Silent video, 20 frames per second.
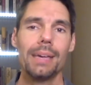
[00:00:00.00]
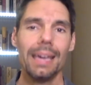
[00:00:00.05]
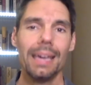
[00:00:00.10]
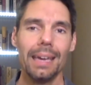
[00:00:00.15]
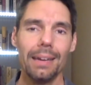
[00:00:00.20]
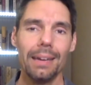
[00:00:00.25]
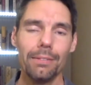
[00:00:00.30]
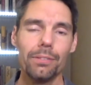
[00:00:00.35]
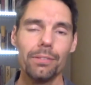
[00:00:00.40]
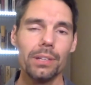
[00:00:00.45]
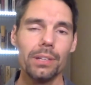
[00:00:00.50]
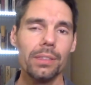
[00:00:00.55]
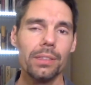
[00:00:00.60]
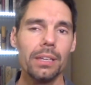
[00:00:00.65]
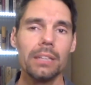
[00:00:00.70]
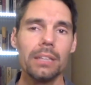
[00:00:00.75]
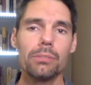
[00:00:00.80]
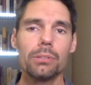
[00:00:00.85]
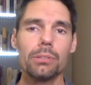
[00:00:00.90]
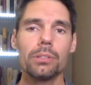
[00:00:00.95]
everything
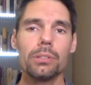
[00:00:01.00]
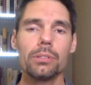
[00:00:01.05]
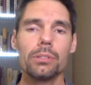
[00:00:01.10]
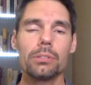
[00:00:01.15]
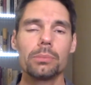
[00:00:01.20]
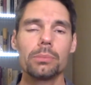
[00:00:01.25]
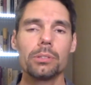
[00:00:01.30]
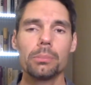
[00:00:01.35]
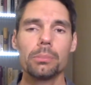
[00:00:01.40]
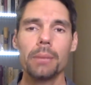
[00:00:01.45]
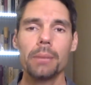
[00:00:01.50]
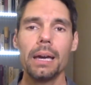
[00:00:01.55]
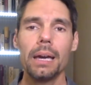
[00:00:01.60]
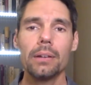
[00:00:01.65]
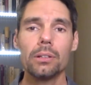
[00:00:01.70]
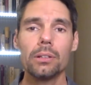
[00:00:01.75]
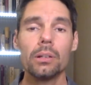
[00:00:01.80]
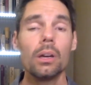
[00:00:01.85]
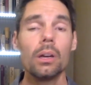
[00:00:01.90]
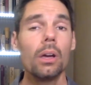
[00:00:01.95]
is reducible to matter.